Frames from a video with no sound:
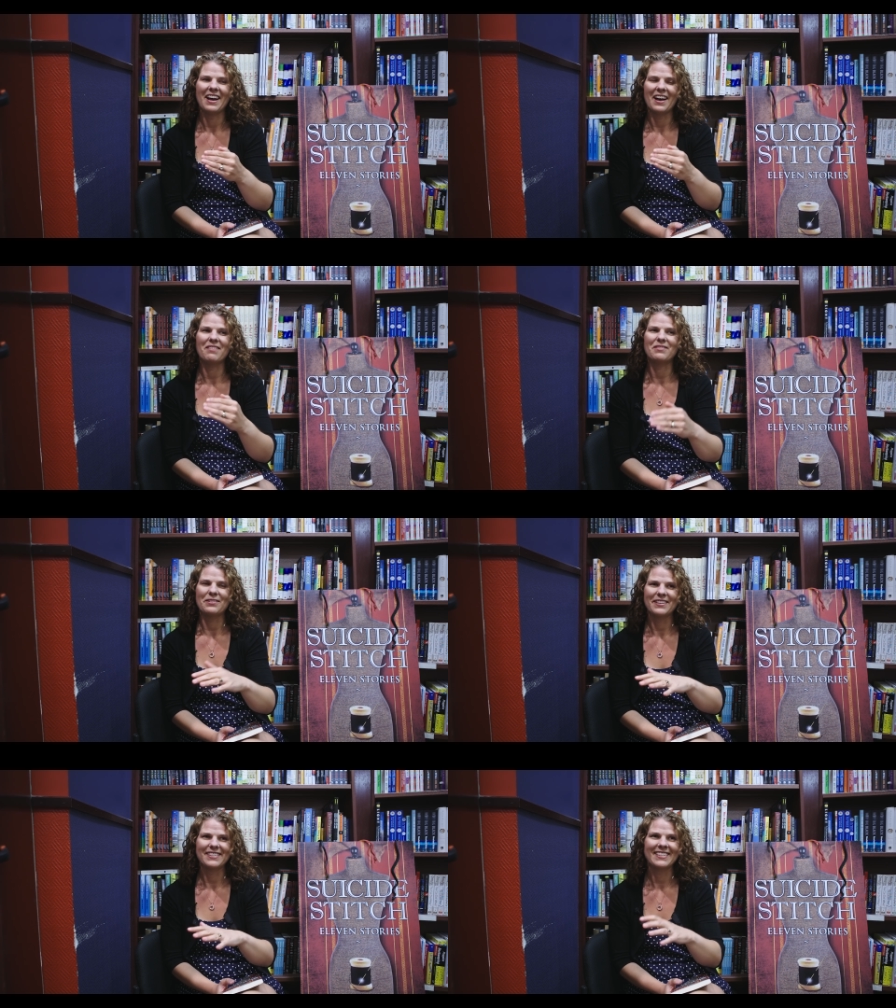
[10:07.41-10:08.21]
of
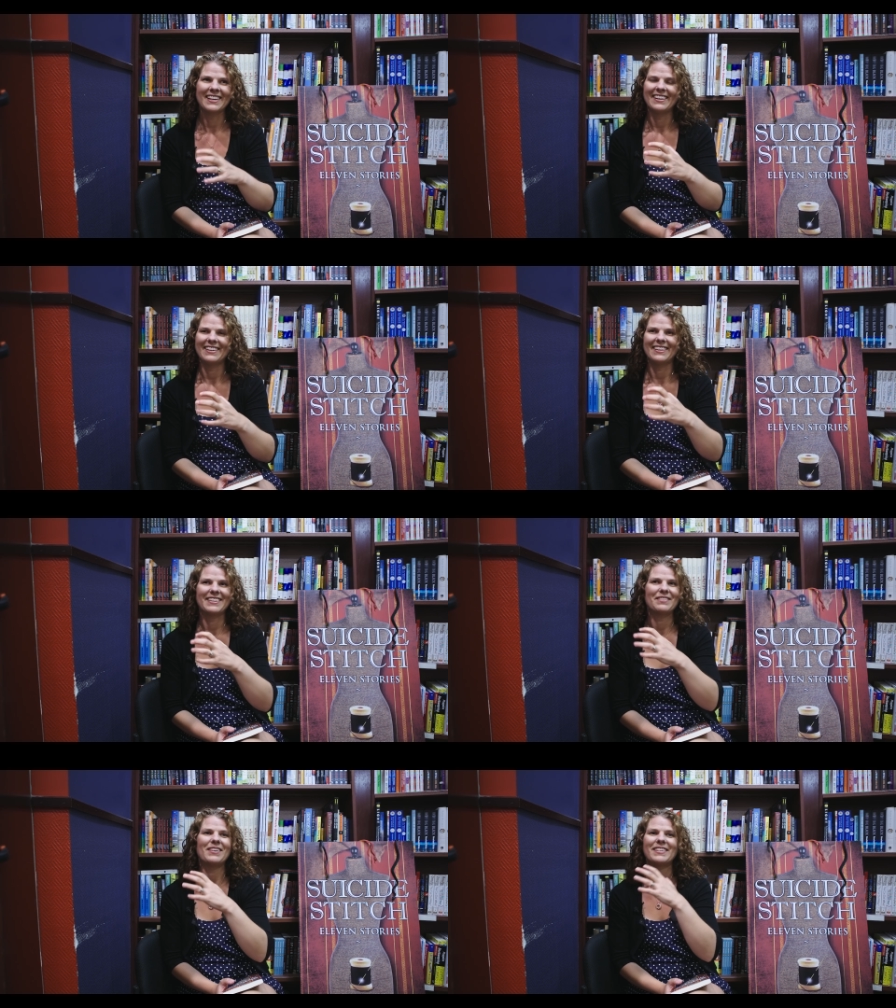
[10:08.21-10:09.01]
course
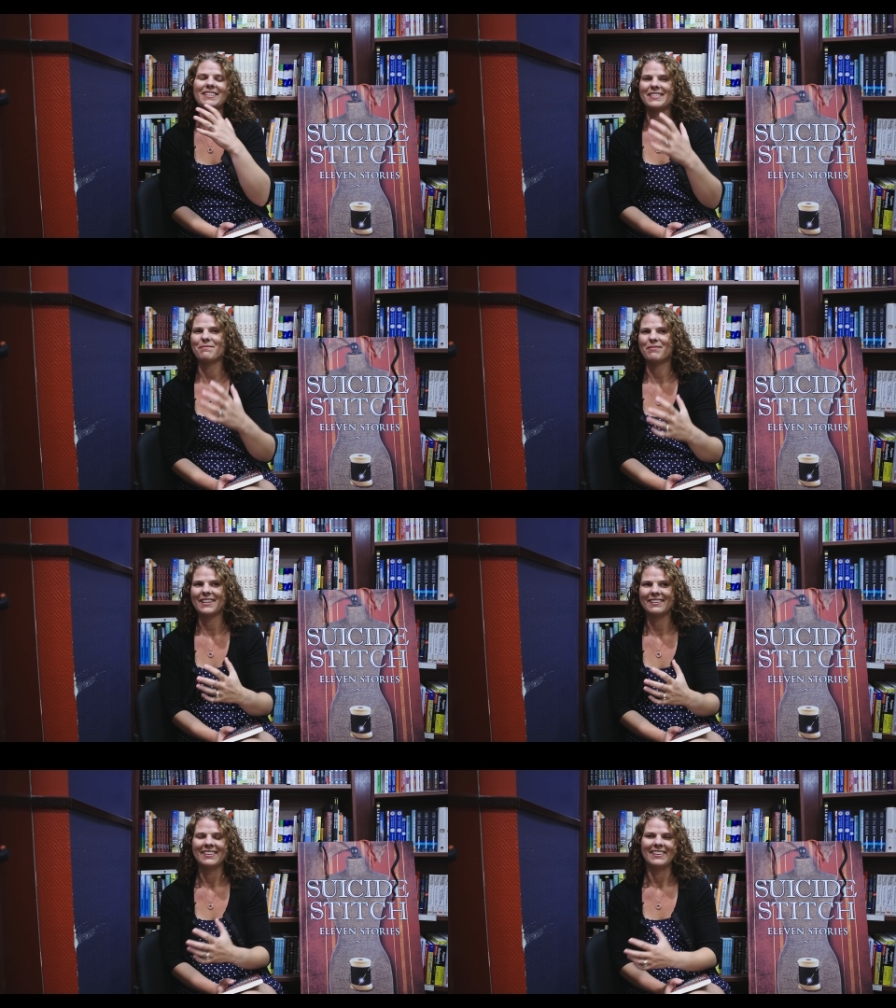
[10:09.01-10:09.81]
they're wanting
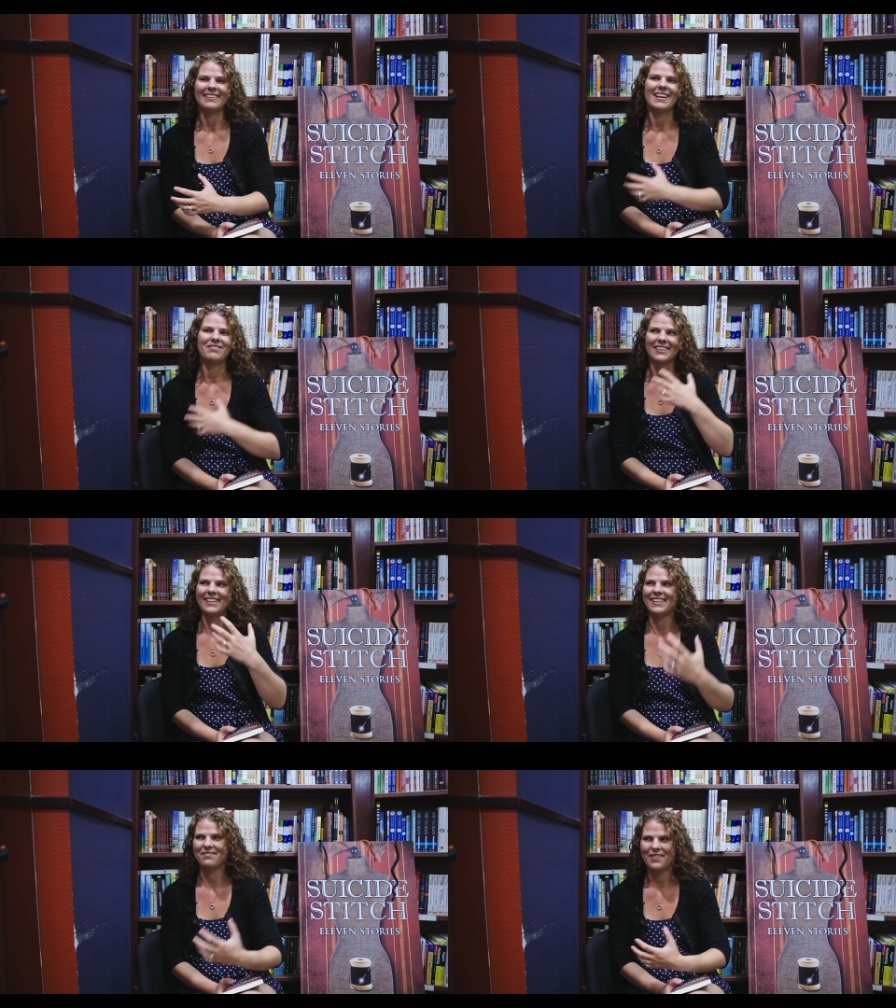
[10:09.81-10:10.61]
something
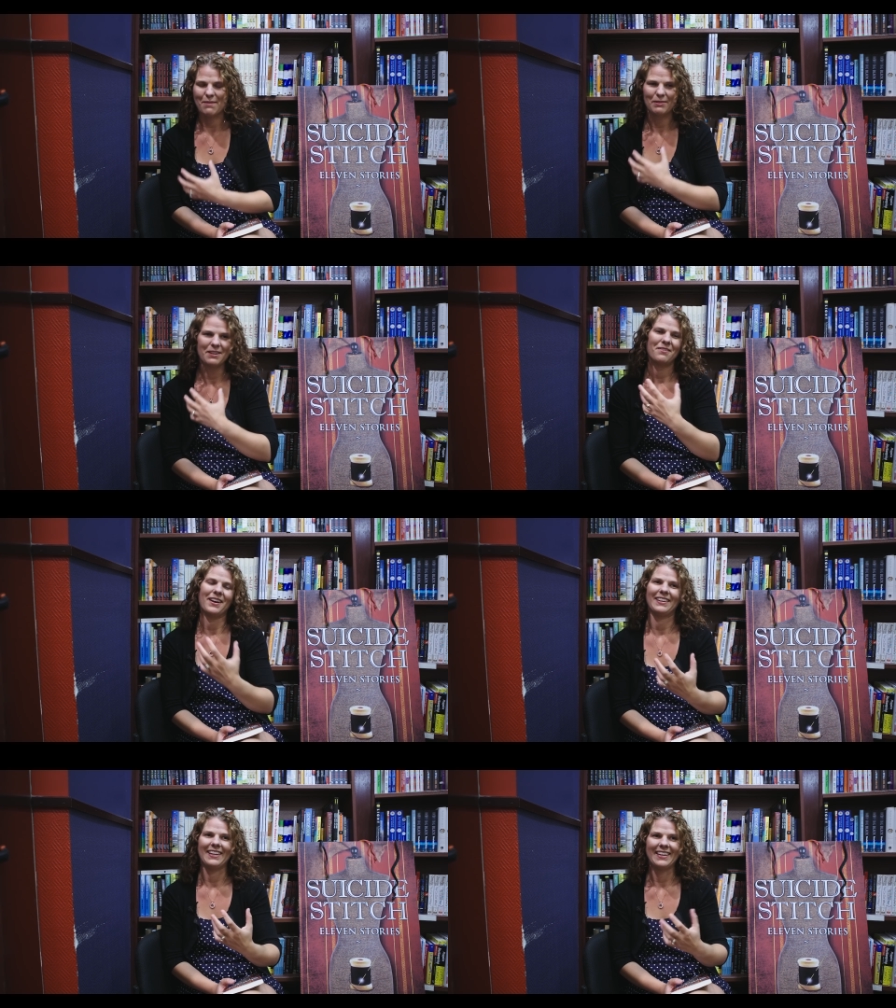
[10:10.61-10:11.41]
lovely and family
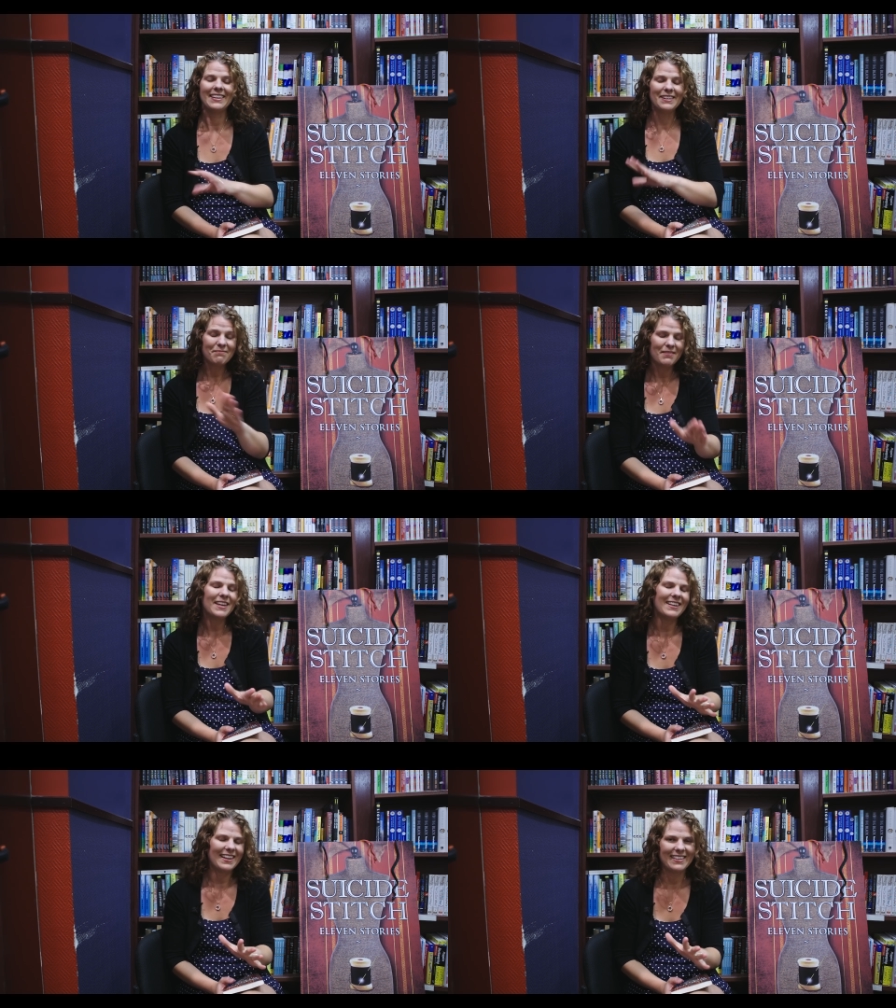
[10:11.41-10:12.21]
friendly, and it
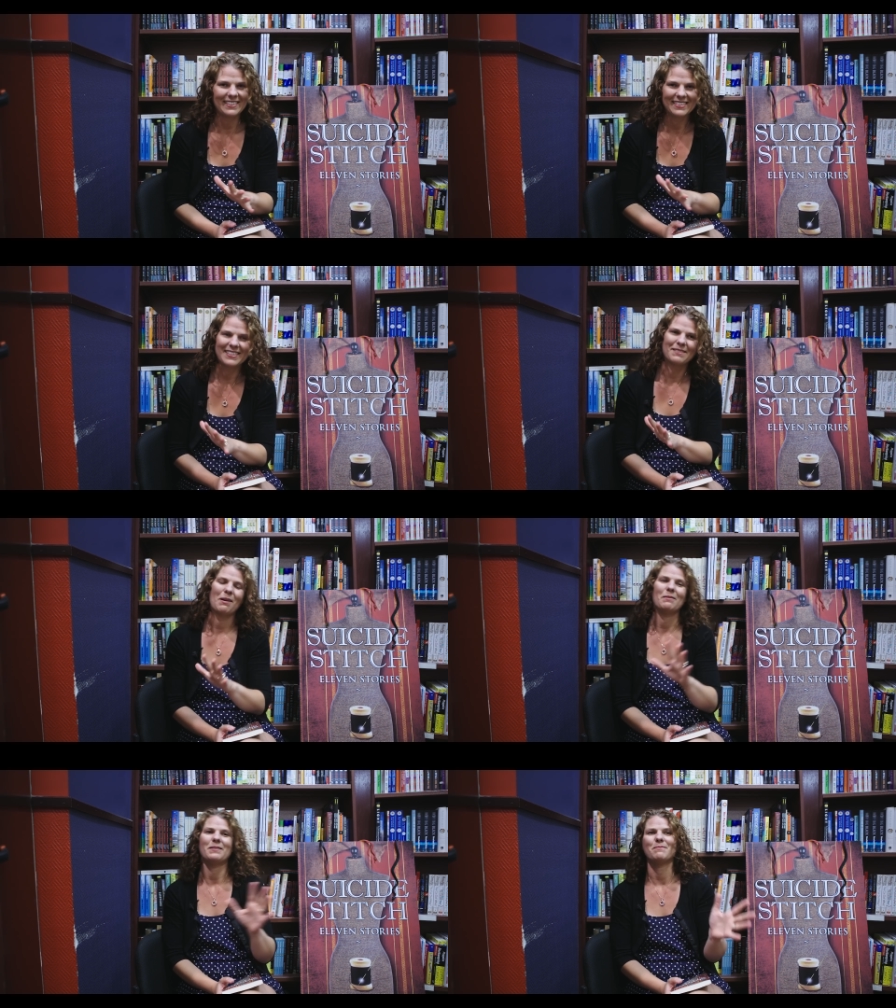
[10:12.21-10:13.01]
is. It's
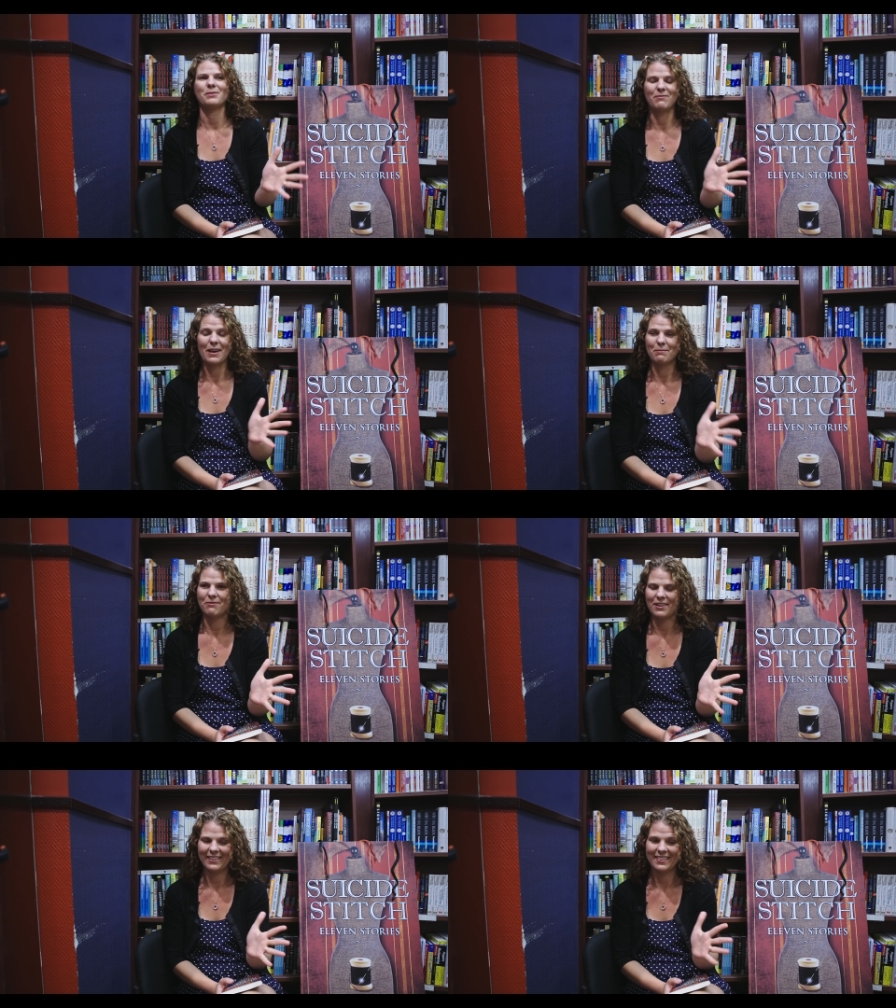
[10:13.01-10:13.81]
probably the most family
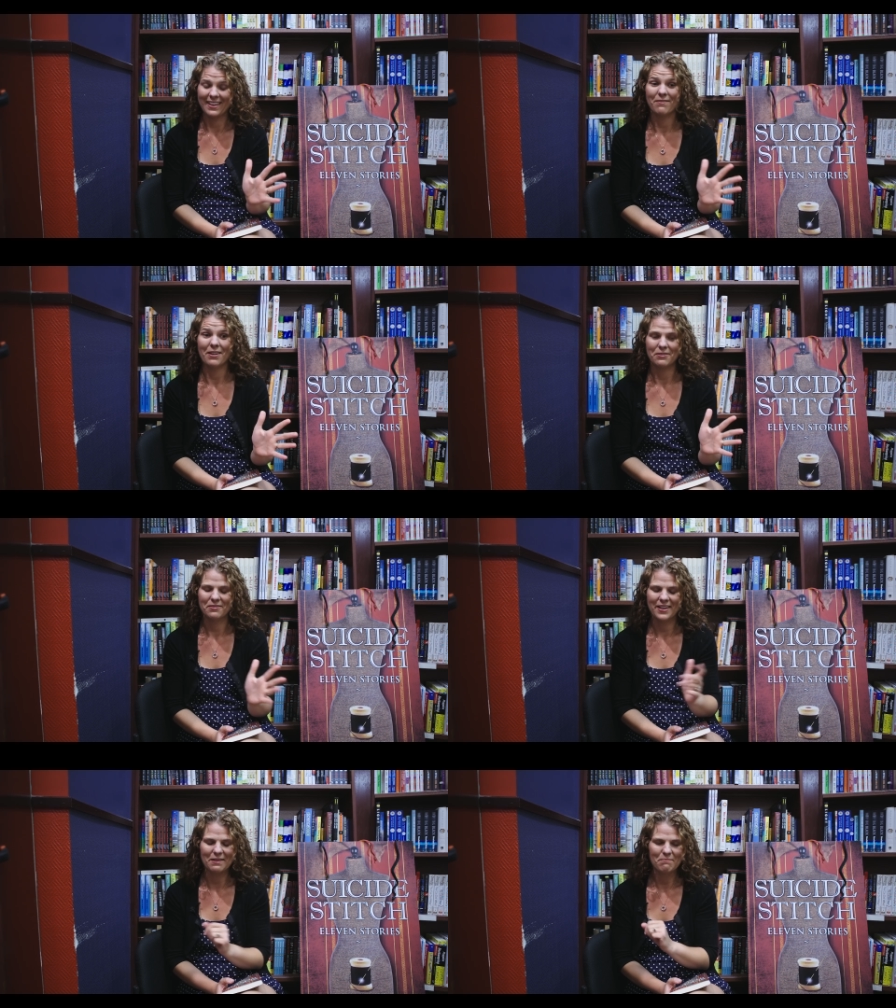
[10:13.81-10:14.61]
friendly thing I've ever
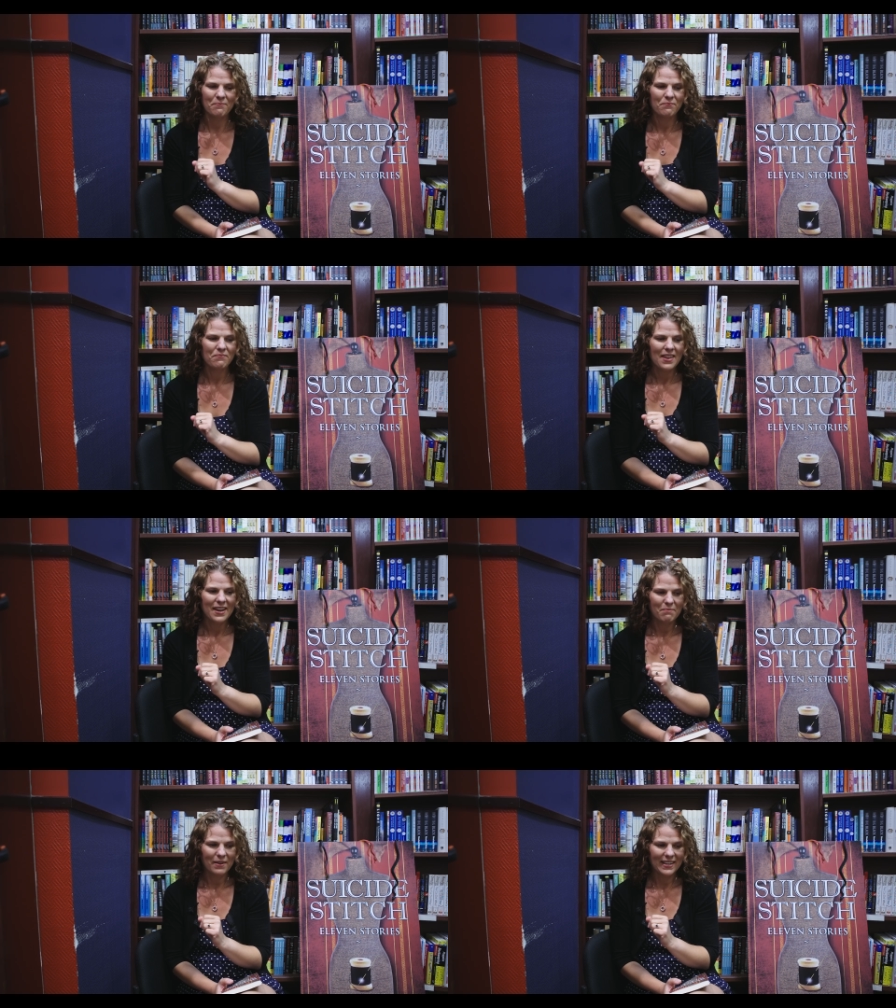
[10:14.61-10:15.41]
written,
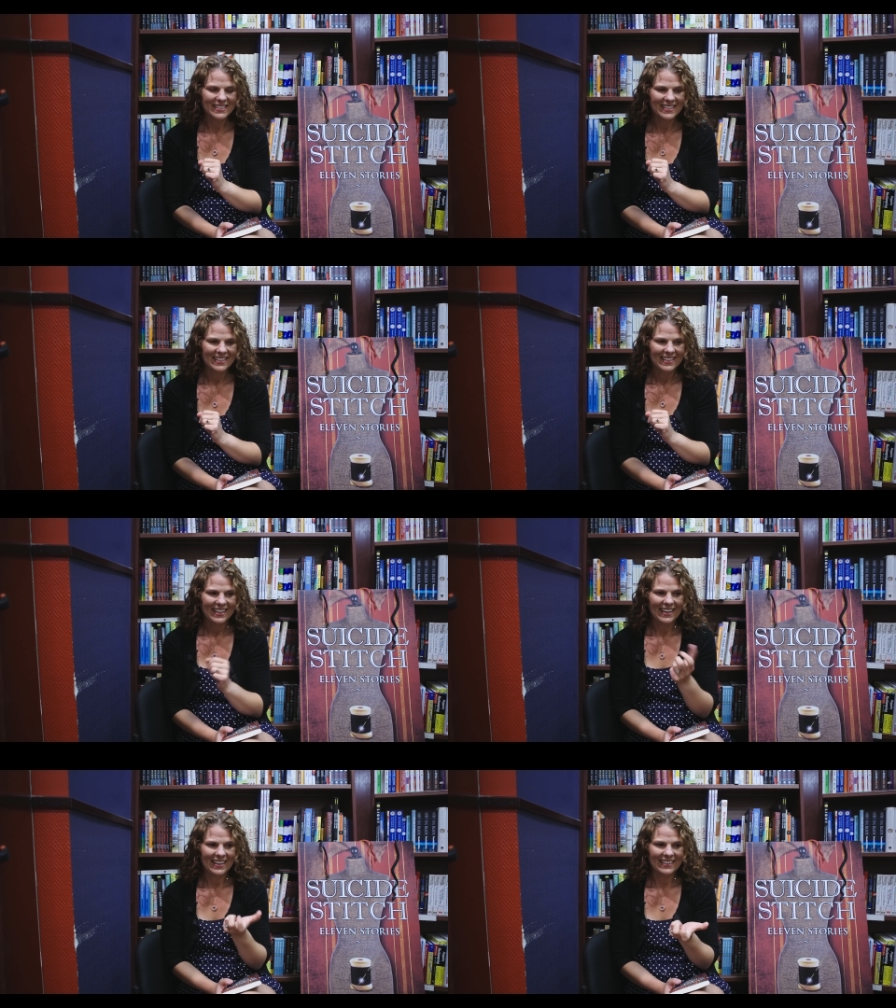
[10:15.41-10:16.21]
but
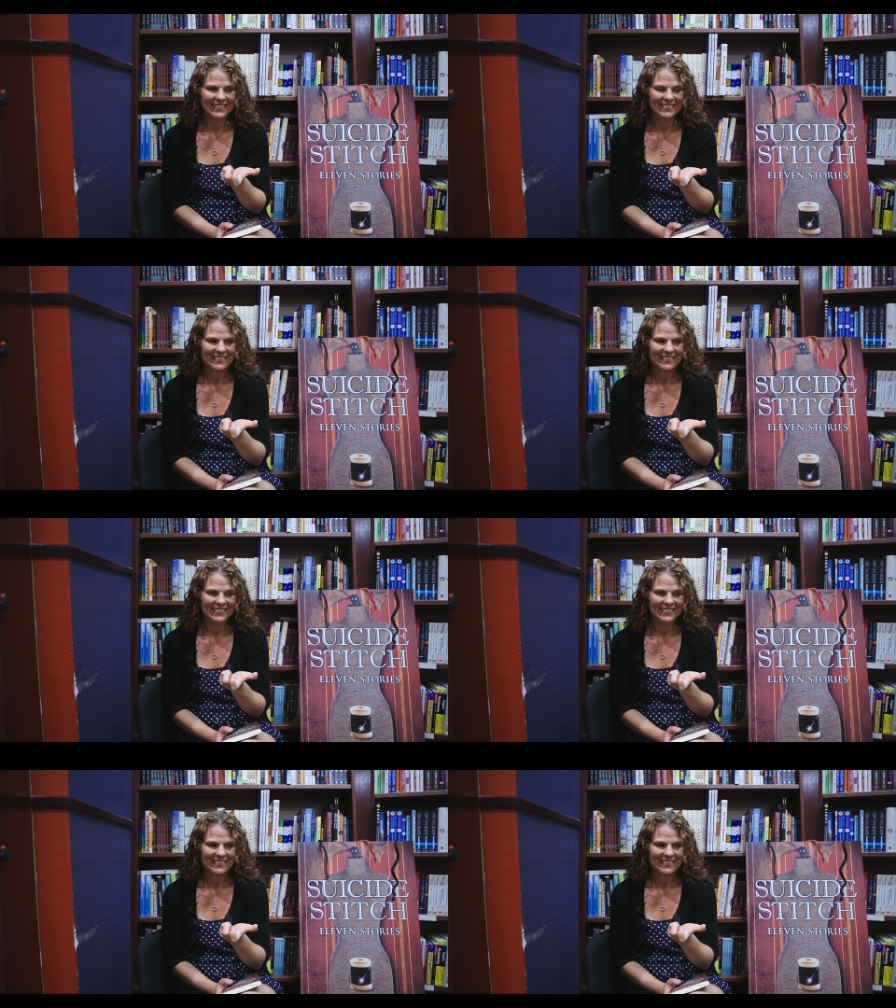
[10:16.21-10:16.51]
but